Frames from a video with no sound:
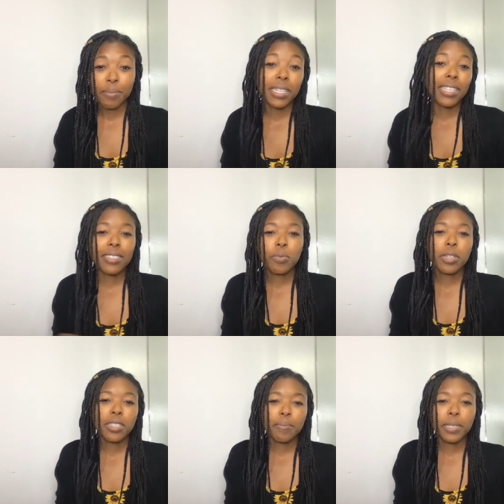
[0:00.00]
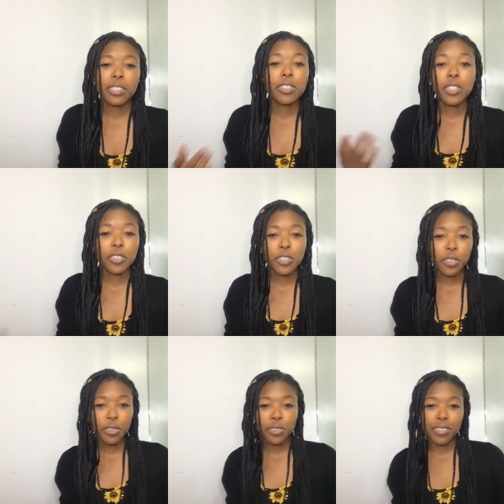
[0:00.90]
but that's one of the biggest
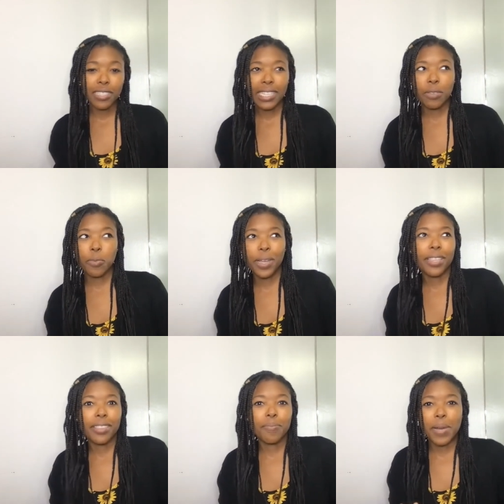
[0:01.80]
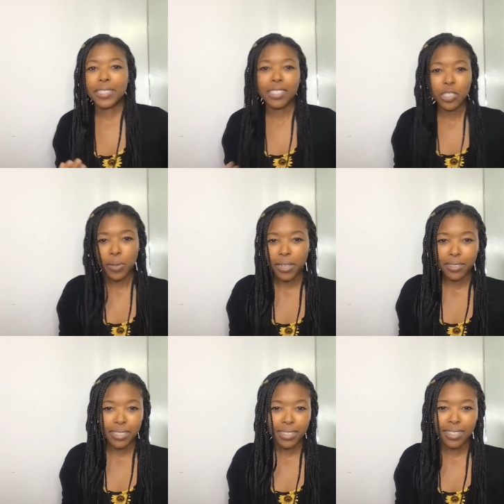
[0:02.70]
concerns like with
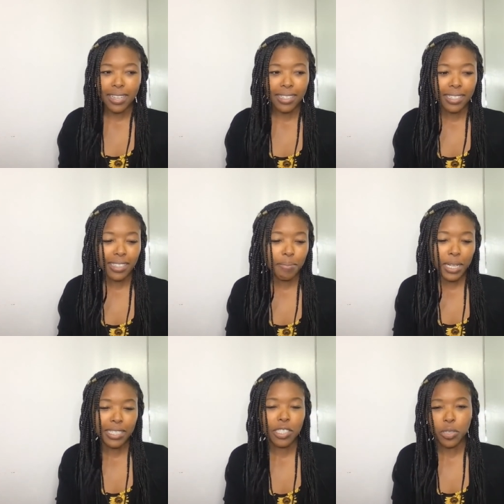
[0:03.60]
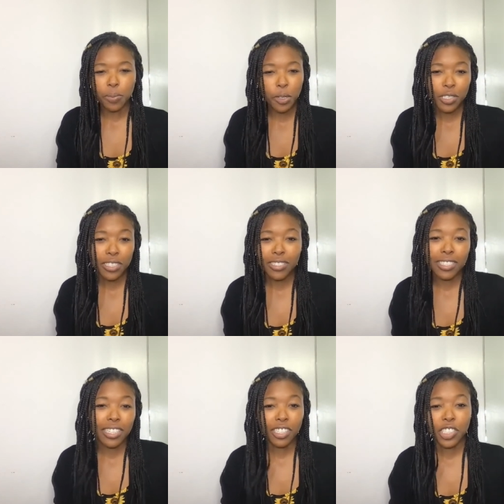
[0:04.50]
bisexuality that like mm-hmm. the bisexual person is
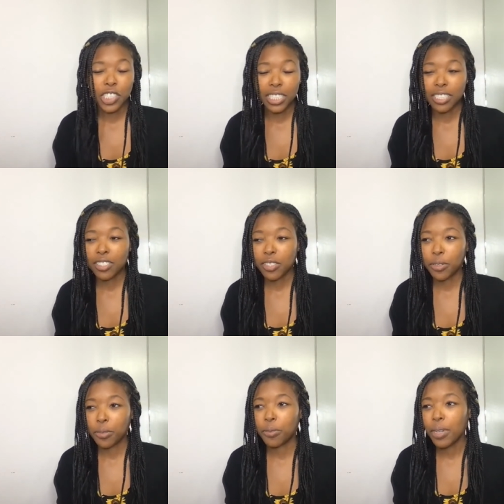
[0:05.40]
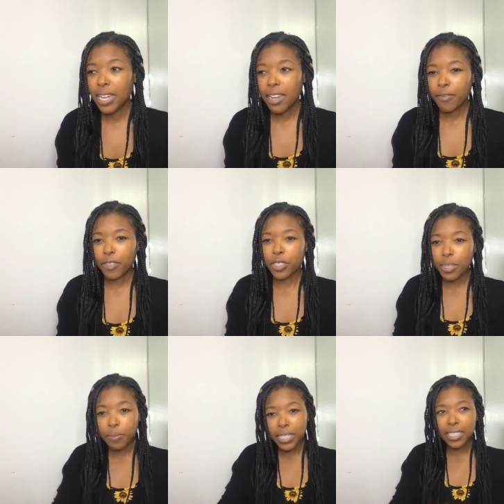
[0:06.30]
going to cheat so for
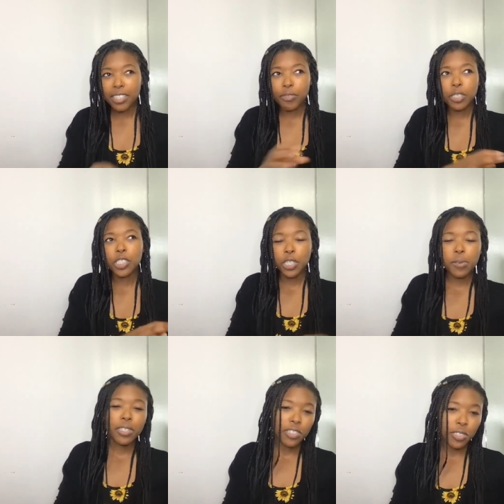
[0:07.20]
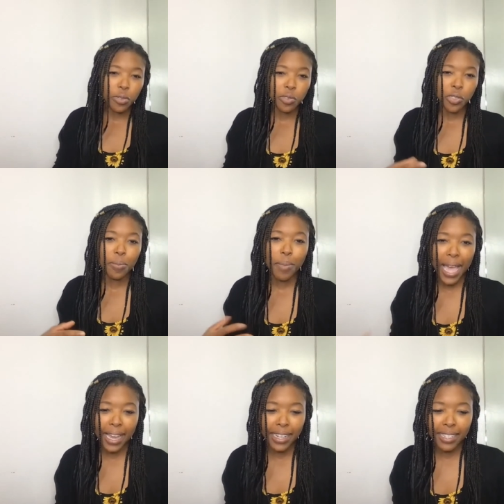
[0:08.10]
something for a show that's so
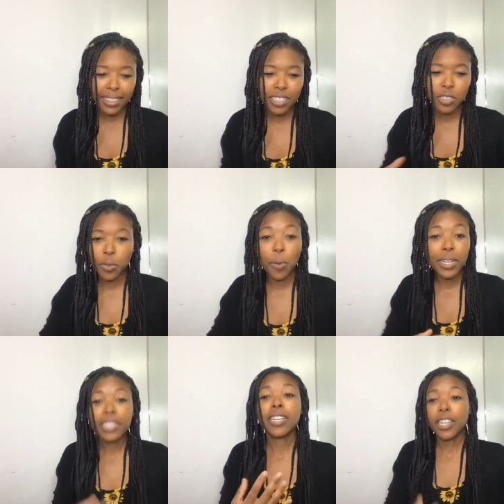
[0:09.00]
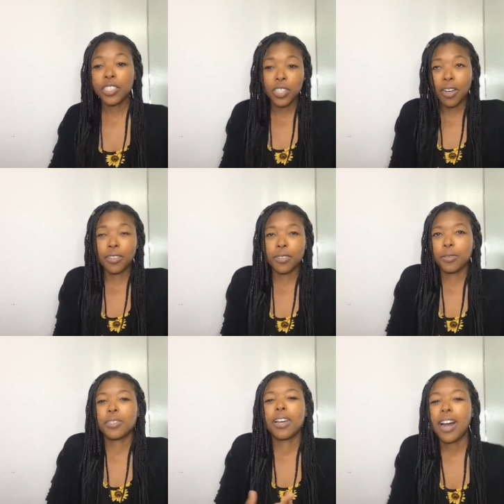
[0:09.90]
dramatic that's going to touch on
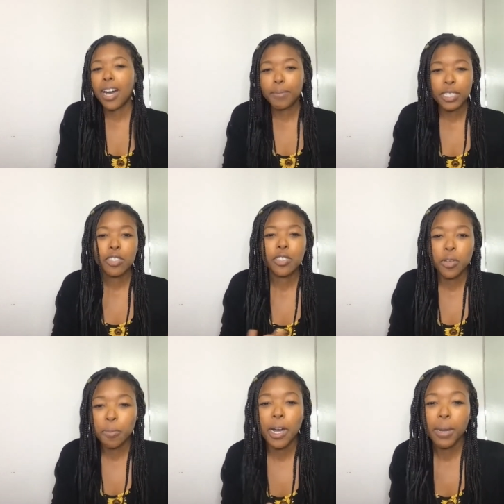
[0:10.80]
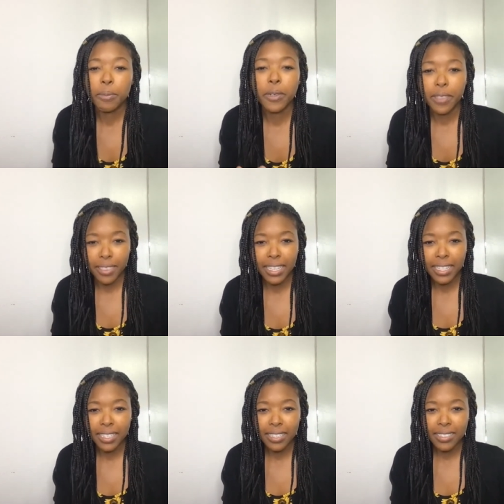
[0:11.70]
those common soap opera
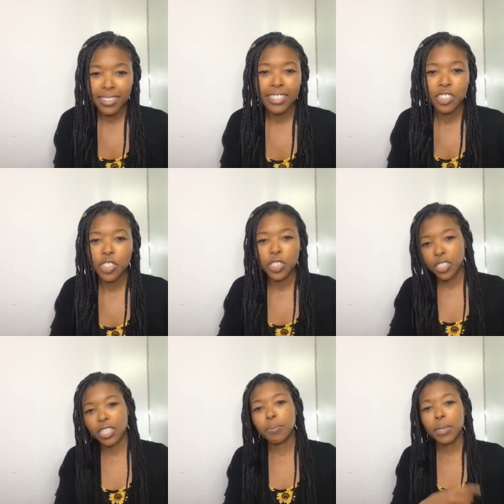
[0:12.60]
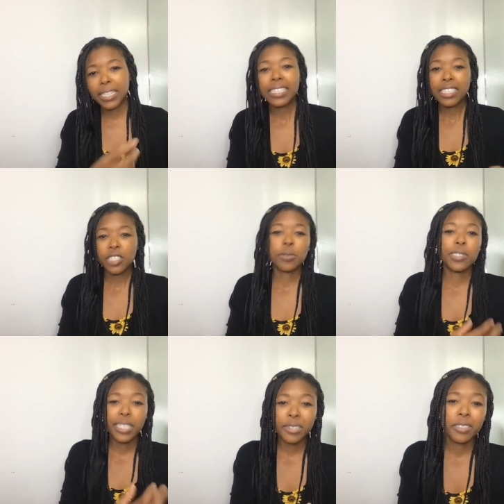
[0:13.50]
things mm-hmm. it's going to play into a
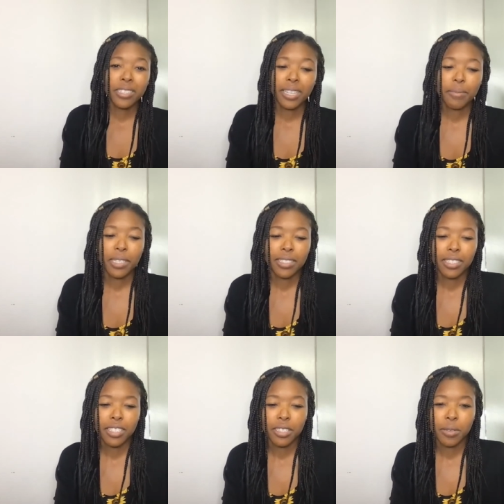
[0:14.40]
stereotype that you